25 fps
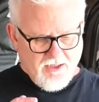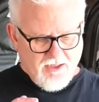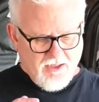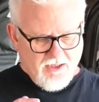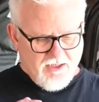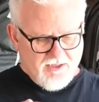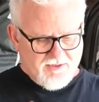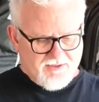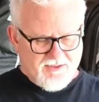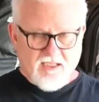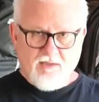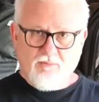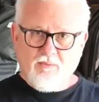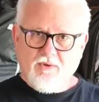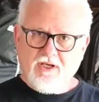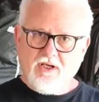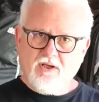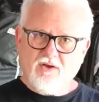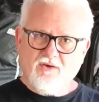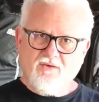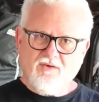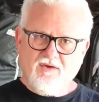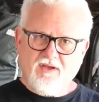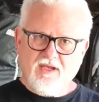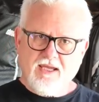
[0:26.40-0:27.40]
And so I went
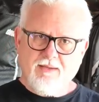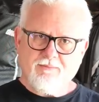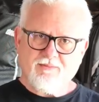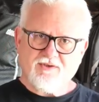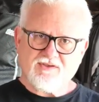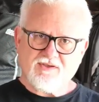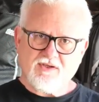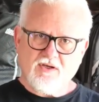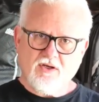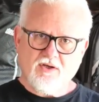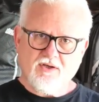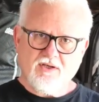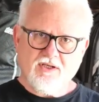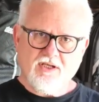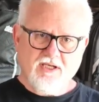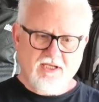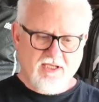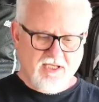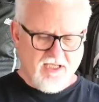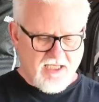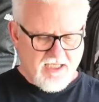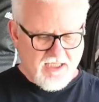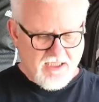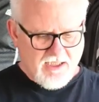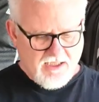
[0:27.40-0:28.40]
on to Amazon
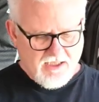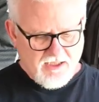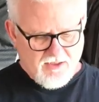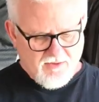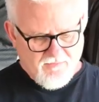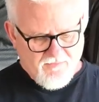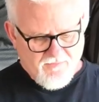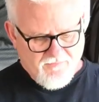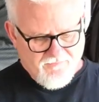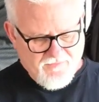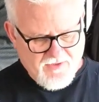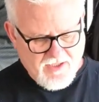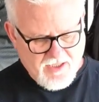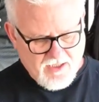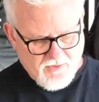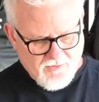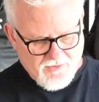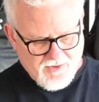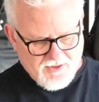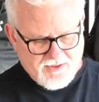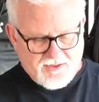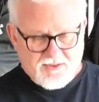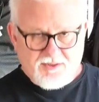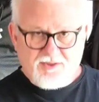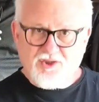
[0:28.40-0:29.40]
and found
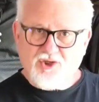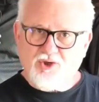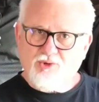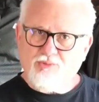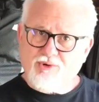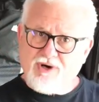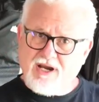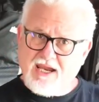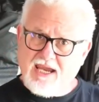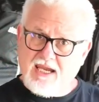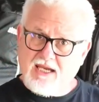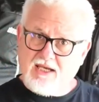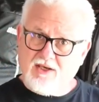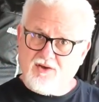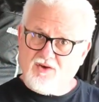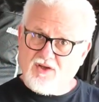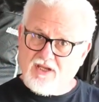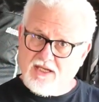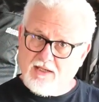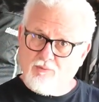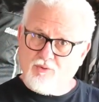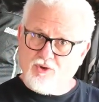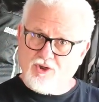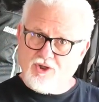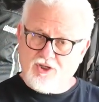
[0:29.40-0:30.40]
this new brand,
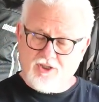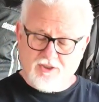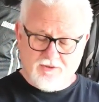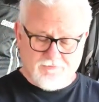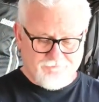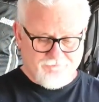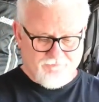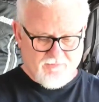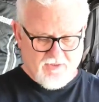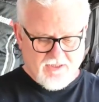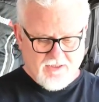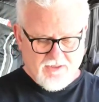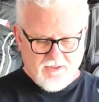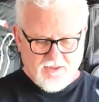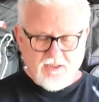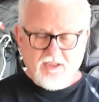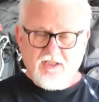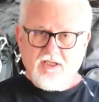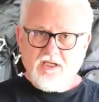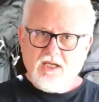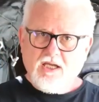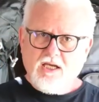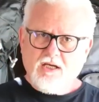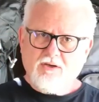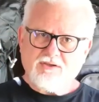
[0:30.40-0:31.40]
Neewer.
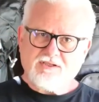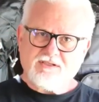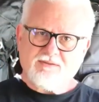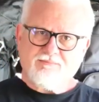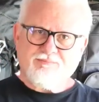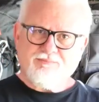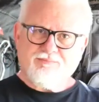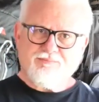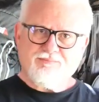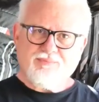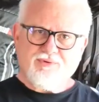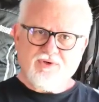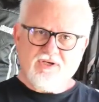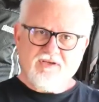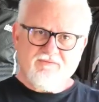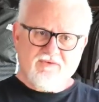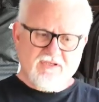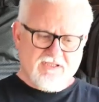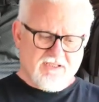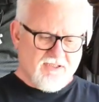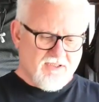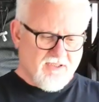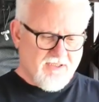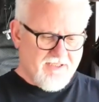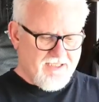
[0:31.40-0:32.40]
I was
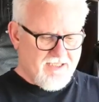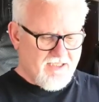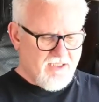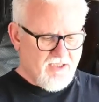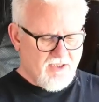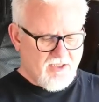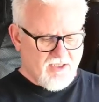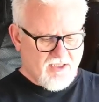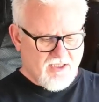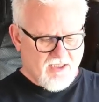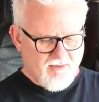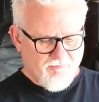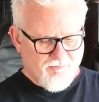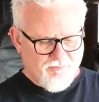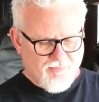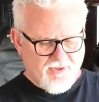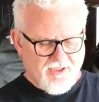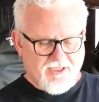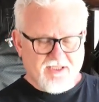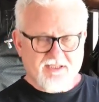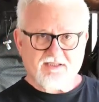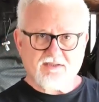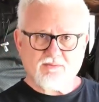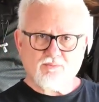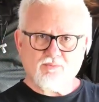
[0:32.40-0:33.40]
previously
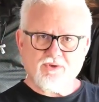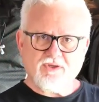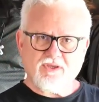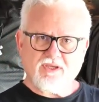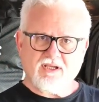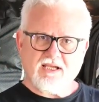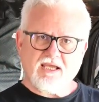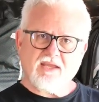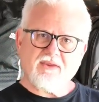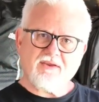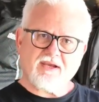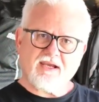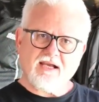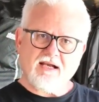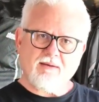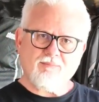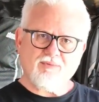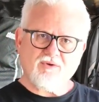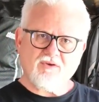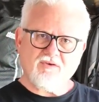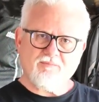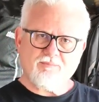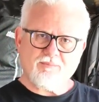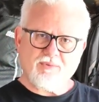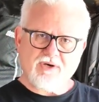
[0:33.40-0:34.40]
impressed with another
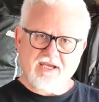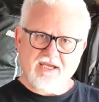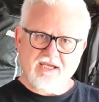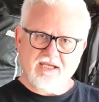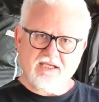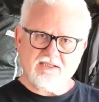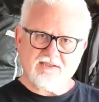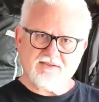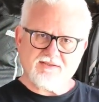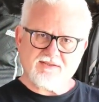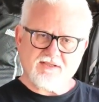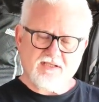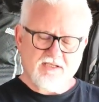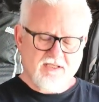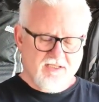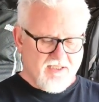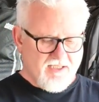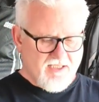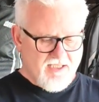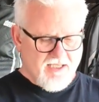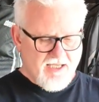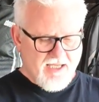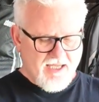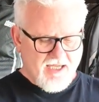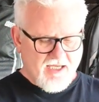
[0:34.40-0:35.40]
couple of brands
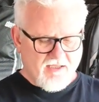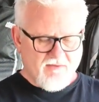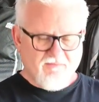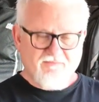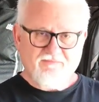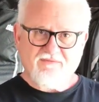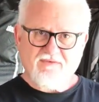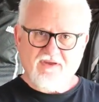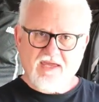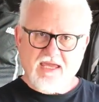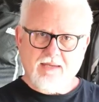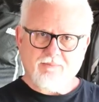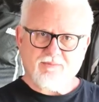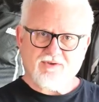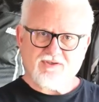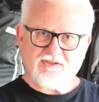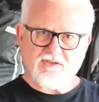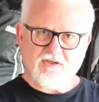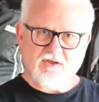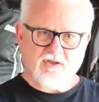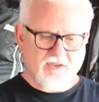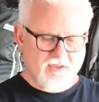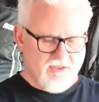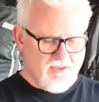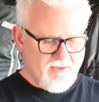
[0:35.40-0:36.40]
out of
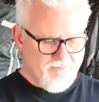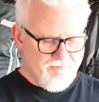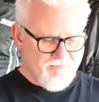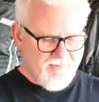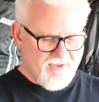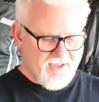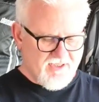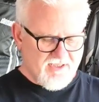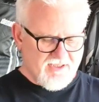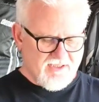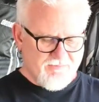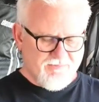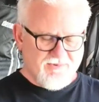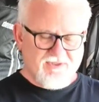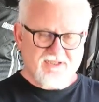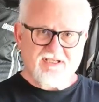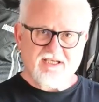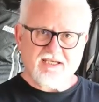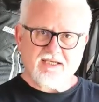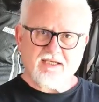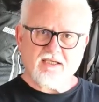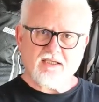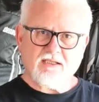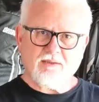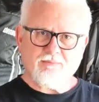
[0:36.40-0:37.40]
Amazon, but this
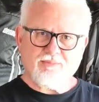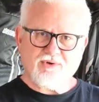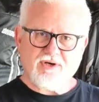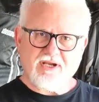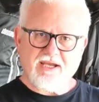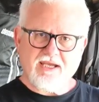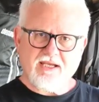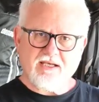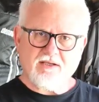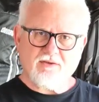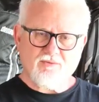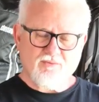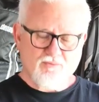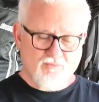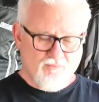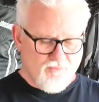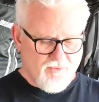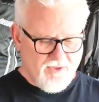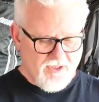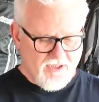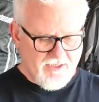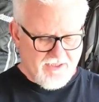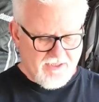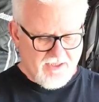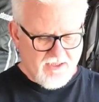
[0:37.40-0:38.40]
particular brand
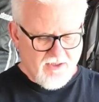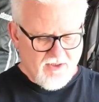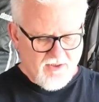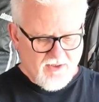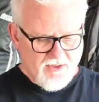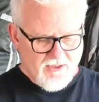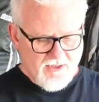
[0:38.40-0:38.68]
really